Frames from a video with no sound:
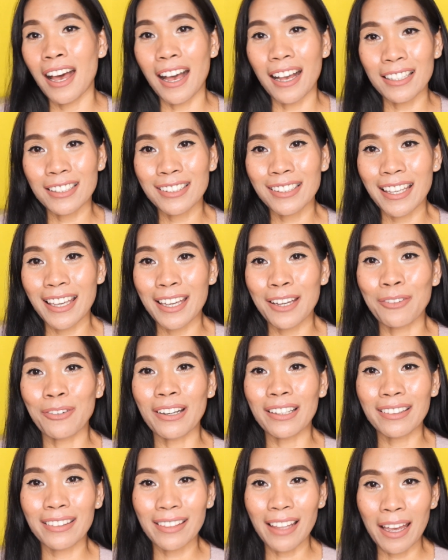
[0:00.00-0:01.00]
asking
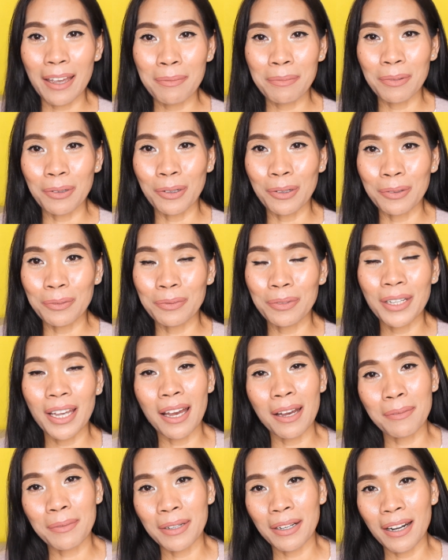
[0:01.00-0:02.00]
what type of
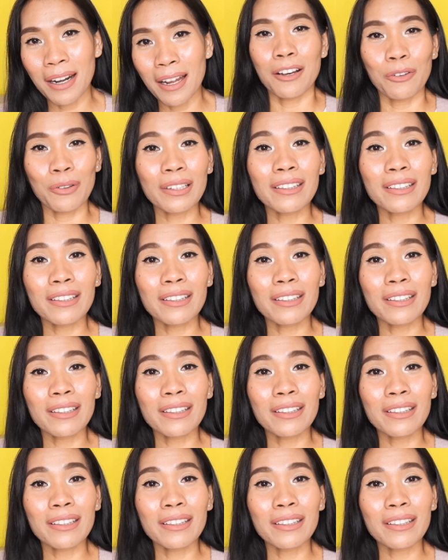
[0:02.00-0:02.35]
camera